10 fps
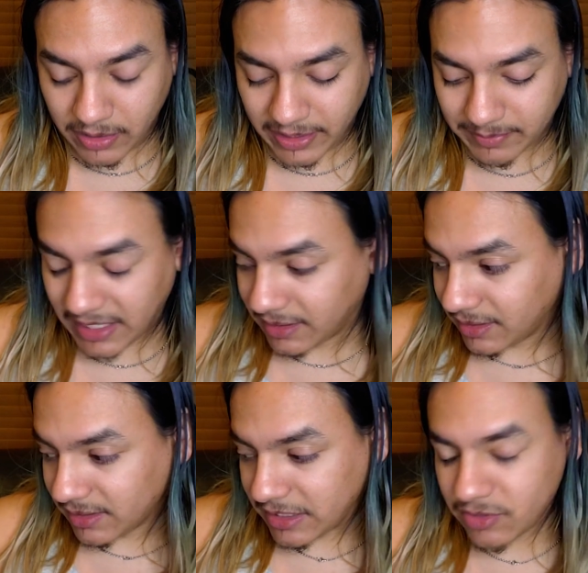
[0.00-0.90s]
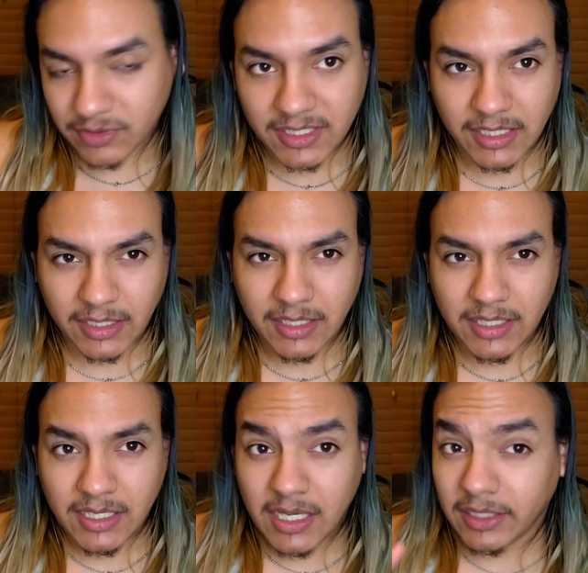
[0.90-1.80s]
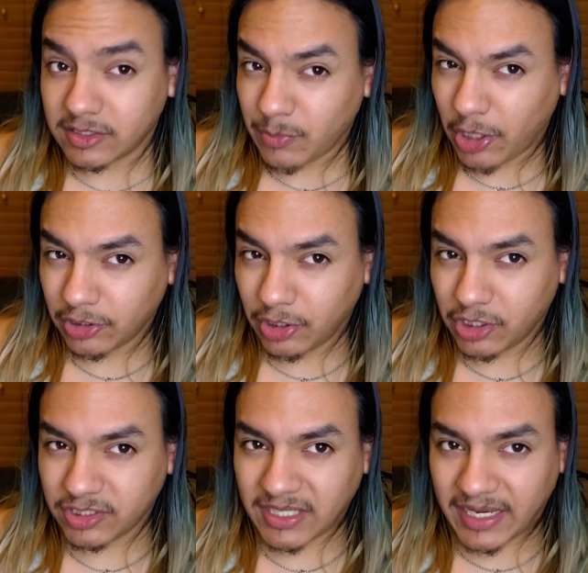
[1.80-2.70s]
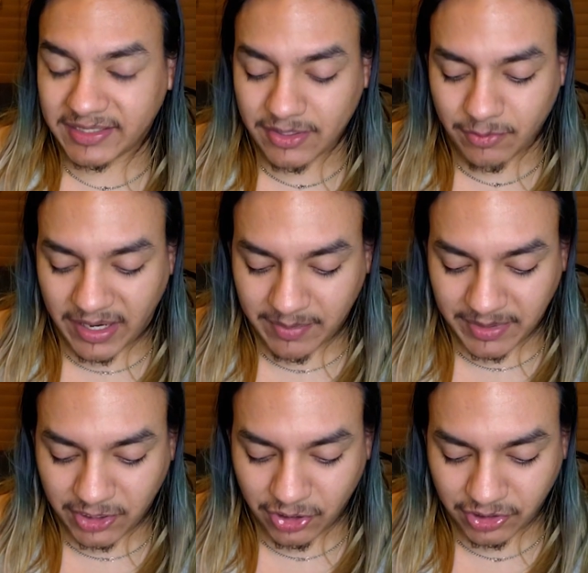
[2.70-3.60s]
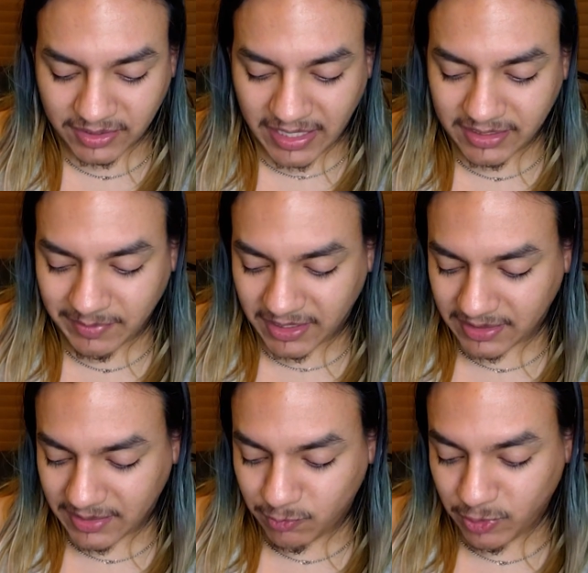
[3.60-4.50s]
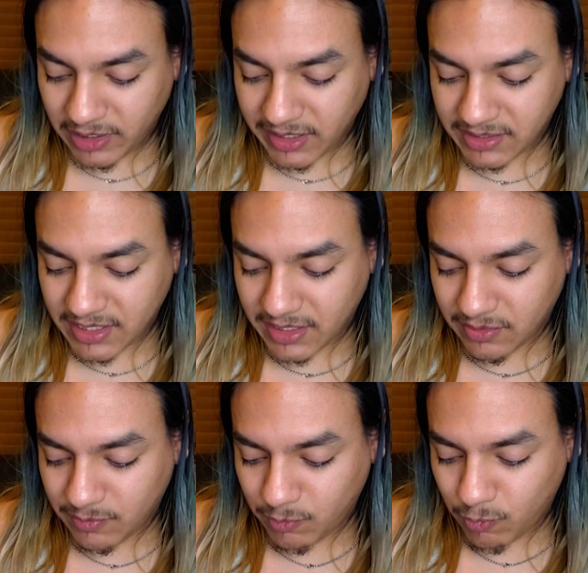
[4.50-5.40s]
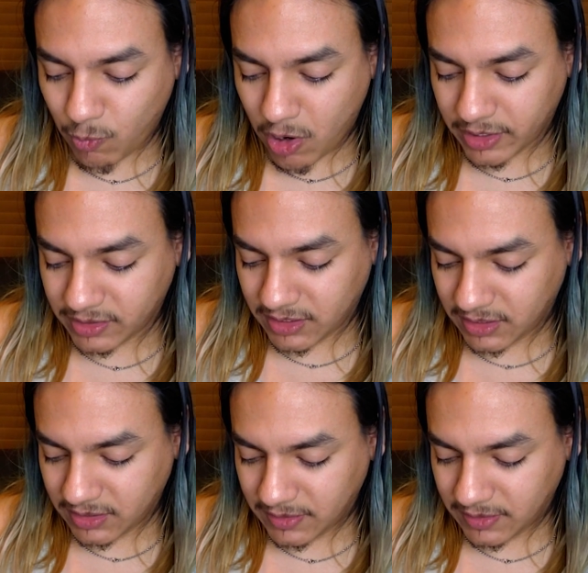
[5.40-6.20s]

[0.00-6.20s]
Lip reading: And I'm technically using a smaller hook size than the recommended hook size because I really didn't want